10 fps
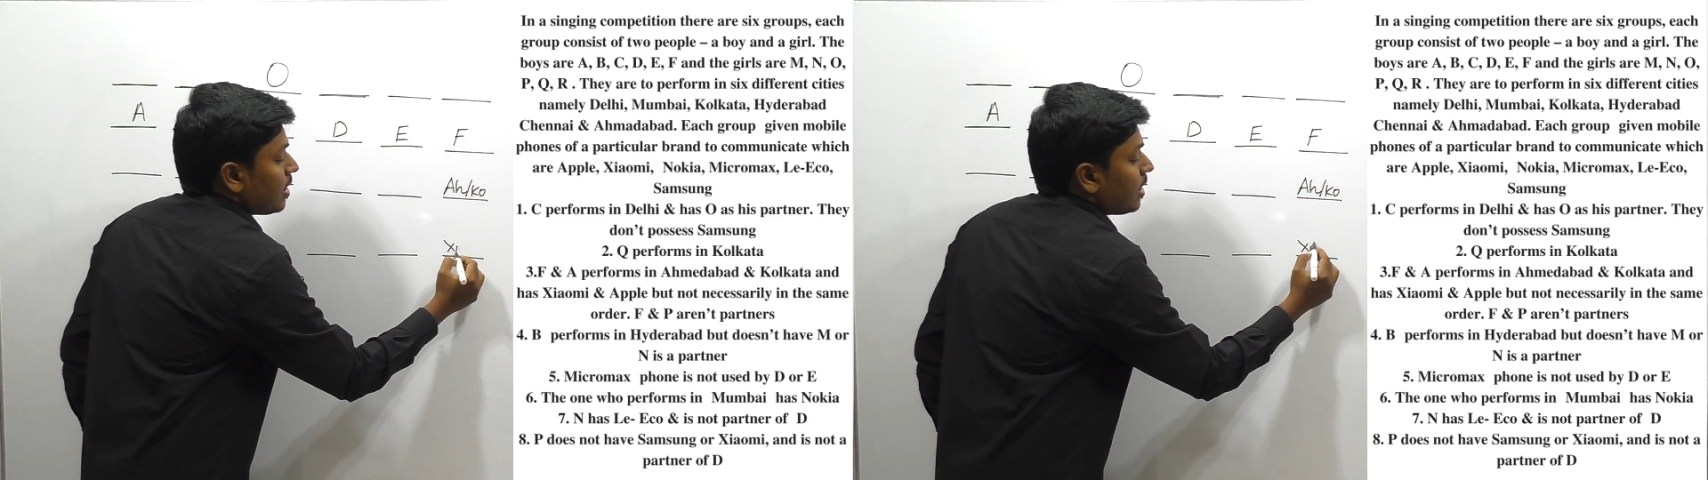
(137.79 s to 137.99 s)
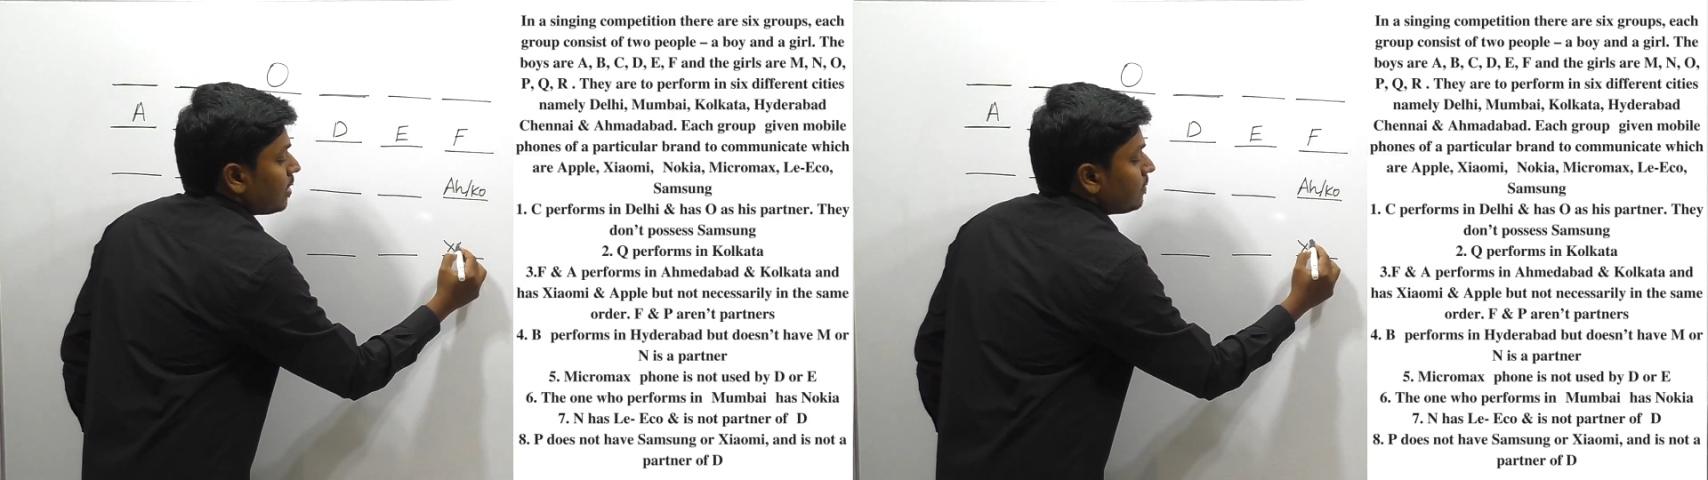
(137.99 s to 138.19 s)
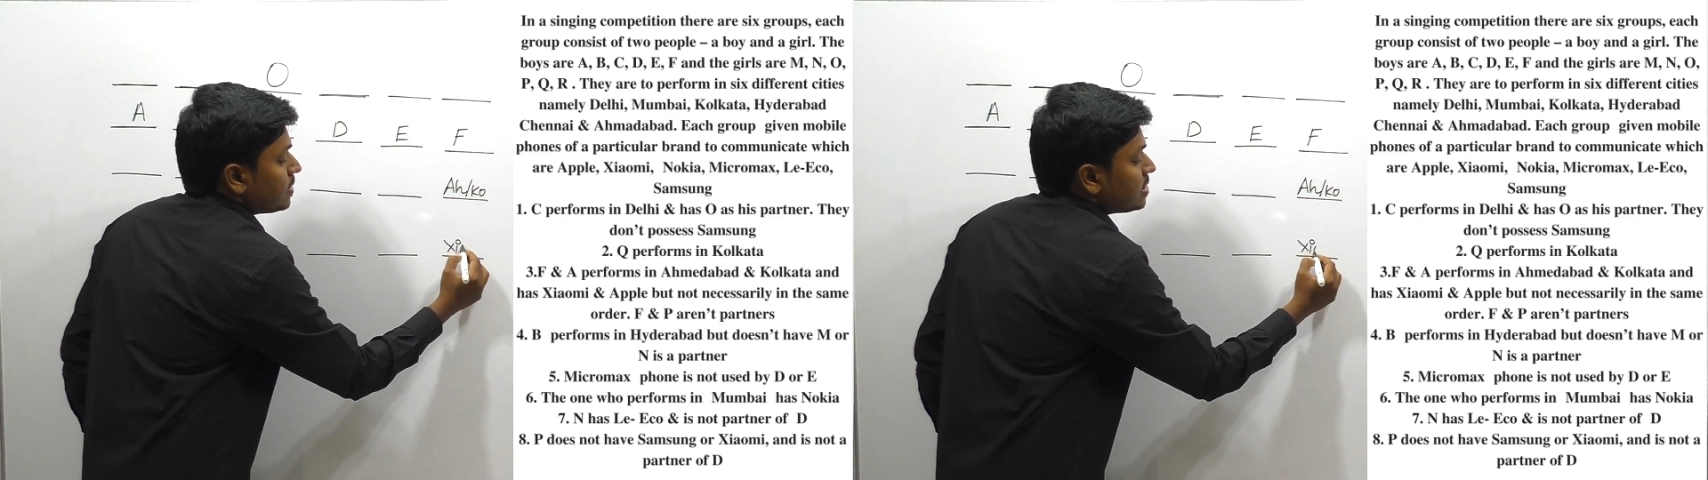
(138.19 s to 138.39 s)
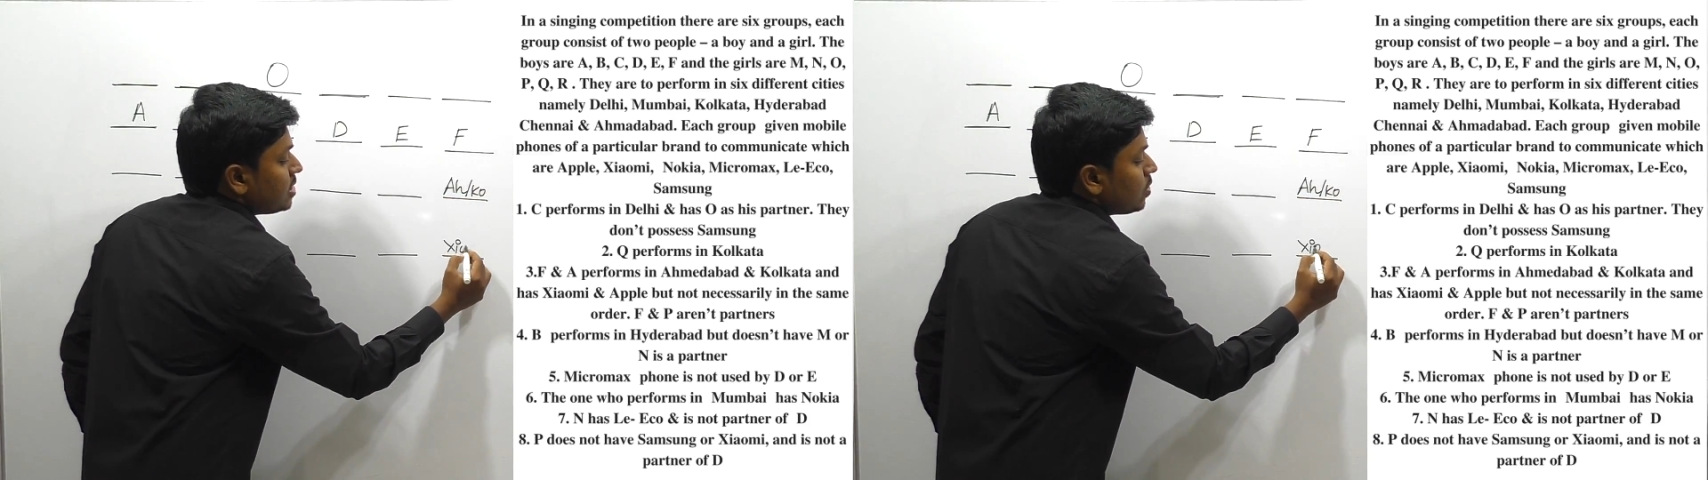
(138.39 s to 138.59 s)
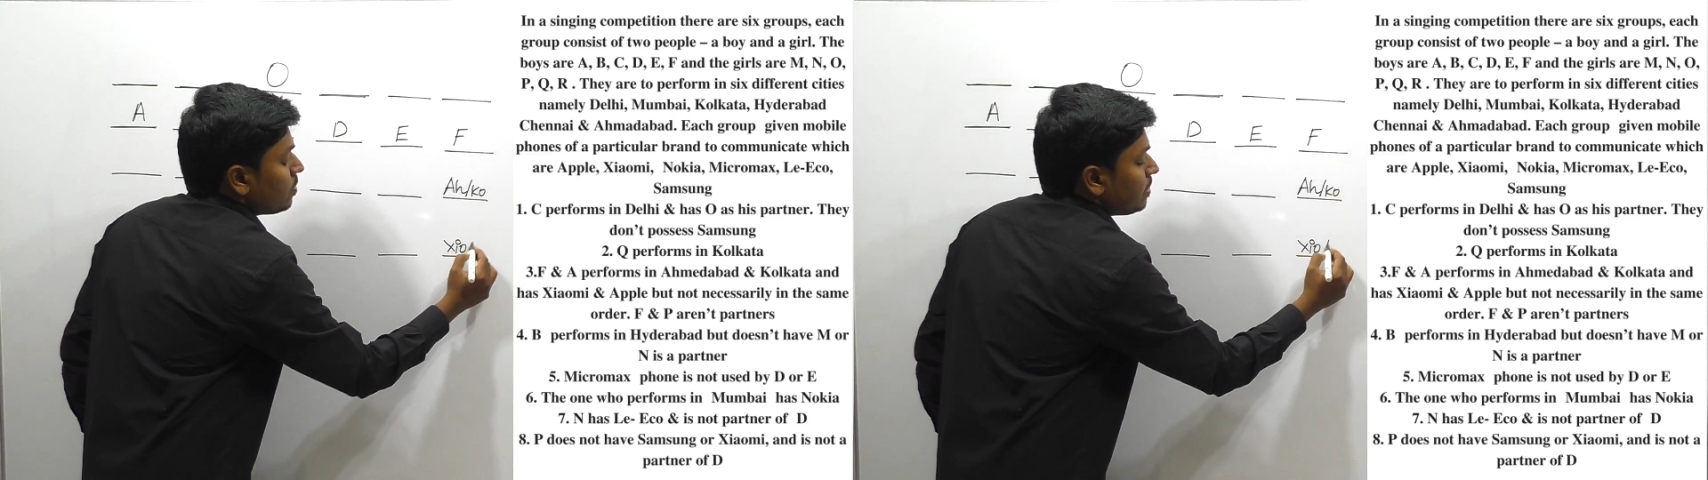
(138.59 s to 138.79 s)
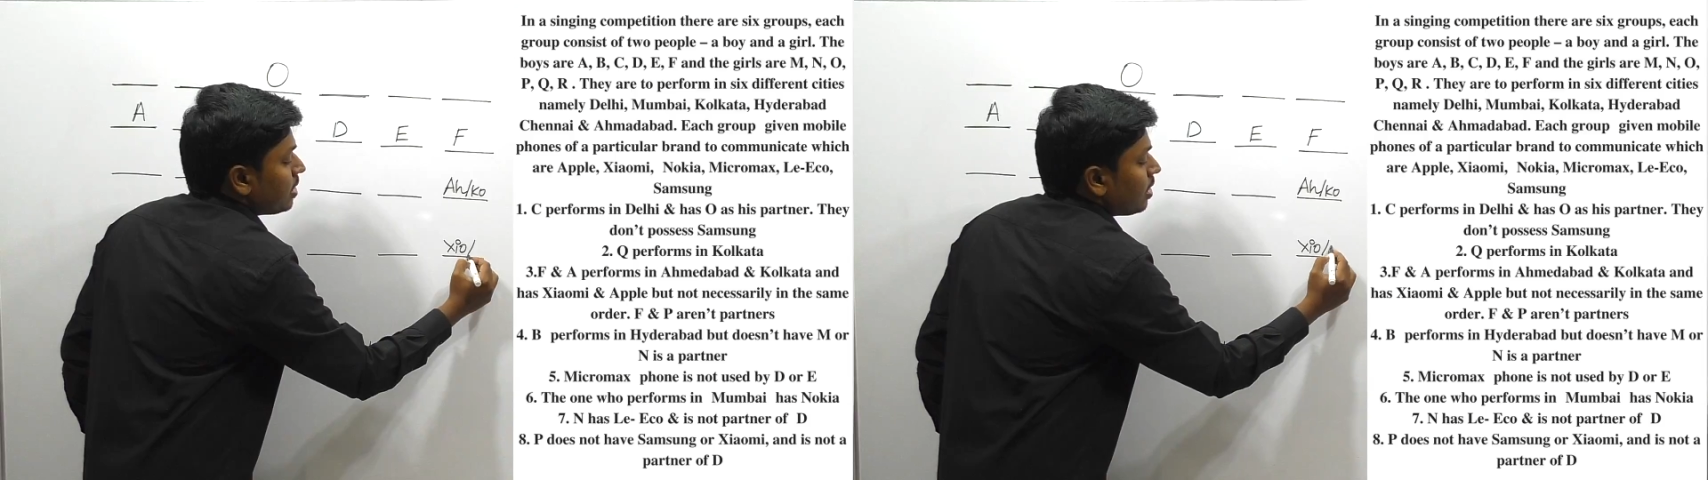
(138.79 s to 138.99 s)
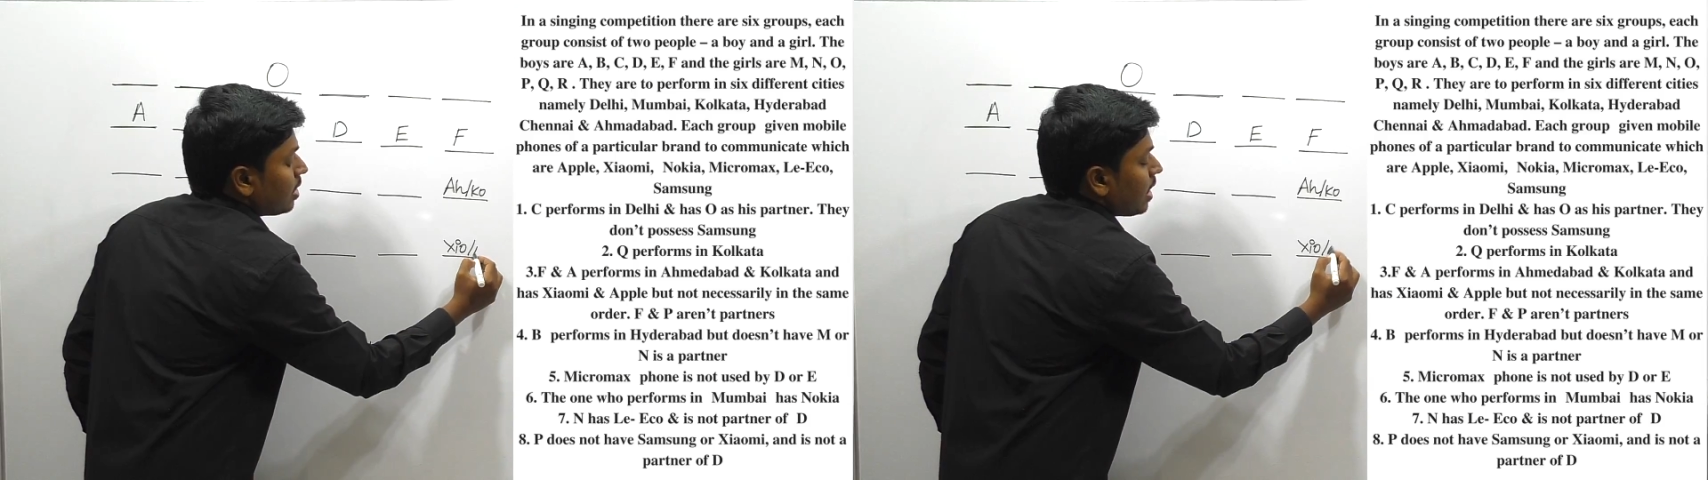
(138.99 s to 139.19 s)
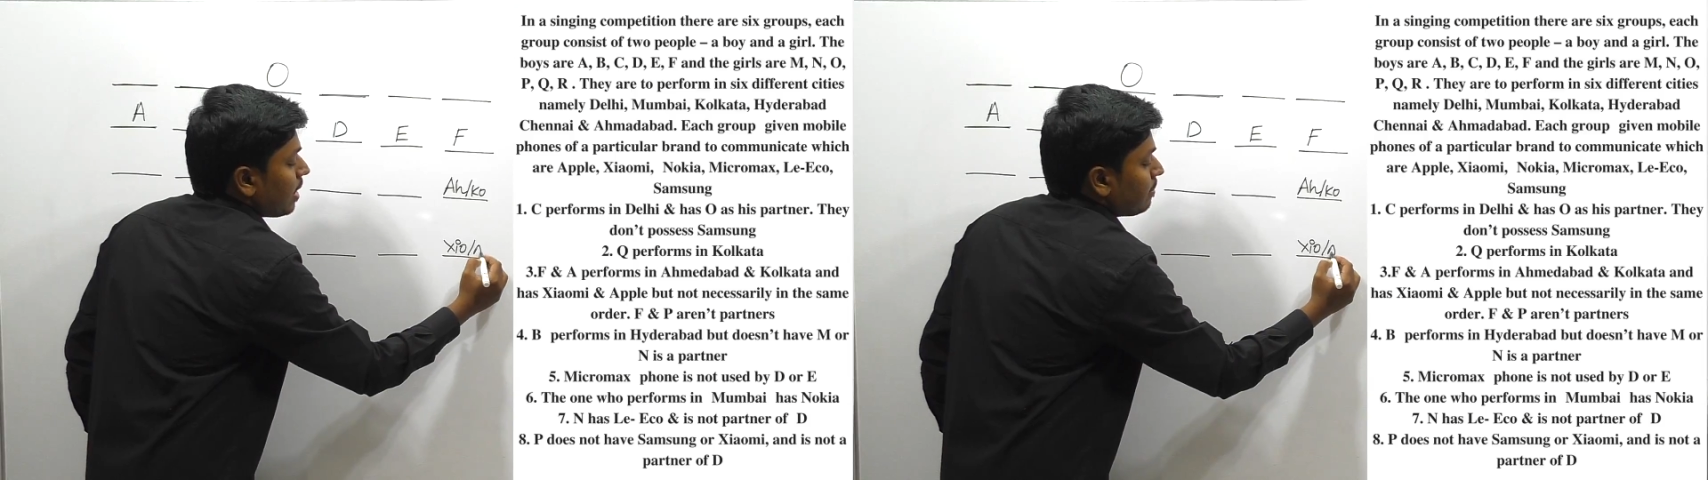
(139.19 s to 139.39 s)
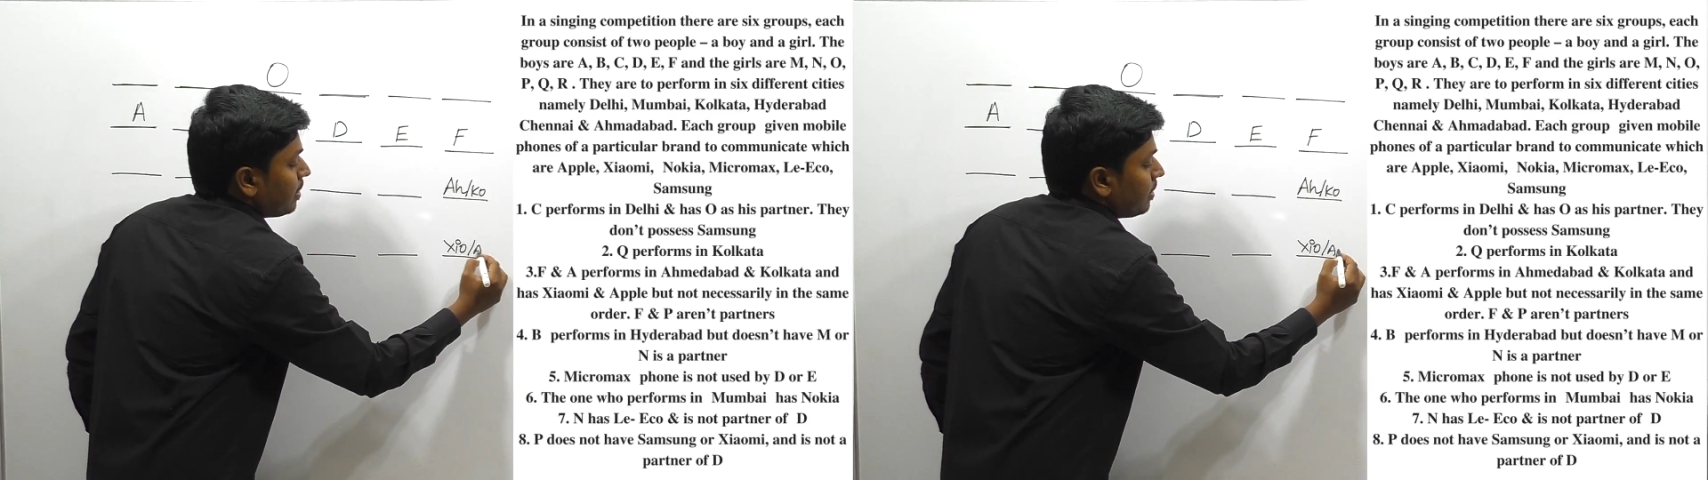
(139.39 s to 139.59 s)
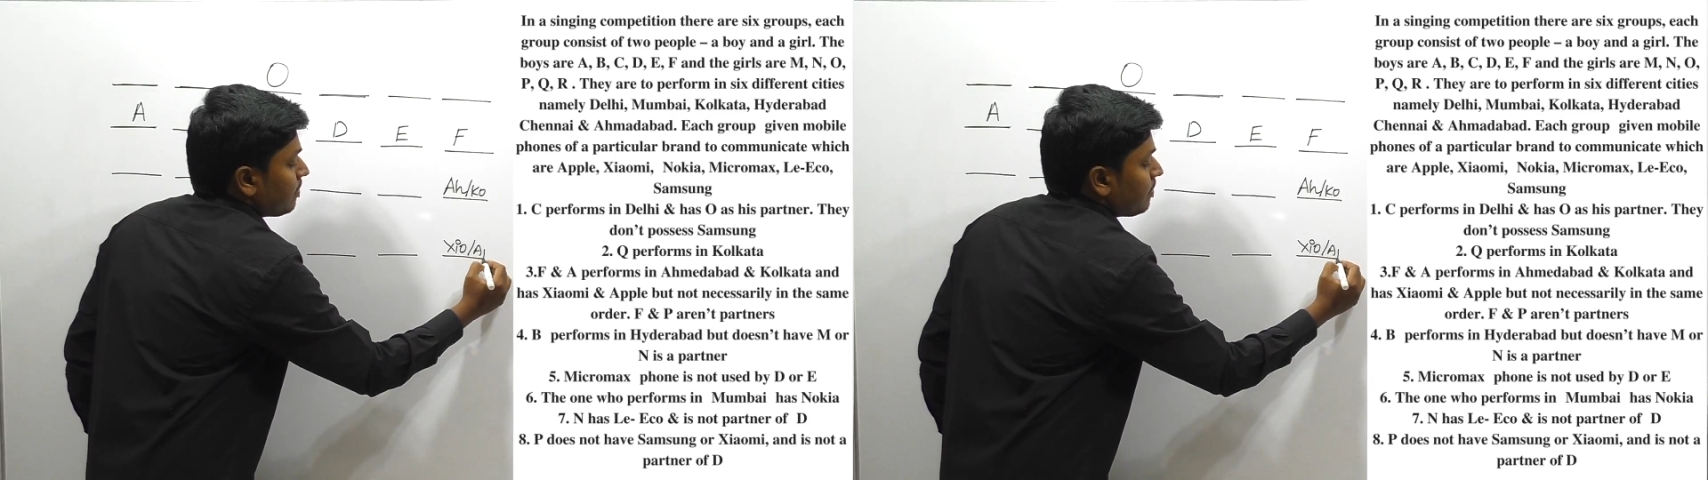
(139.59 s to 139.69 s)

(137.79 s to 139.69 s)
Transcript: have Xiaomi or Apple.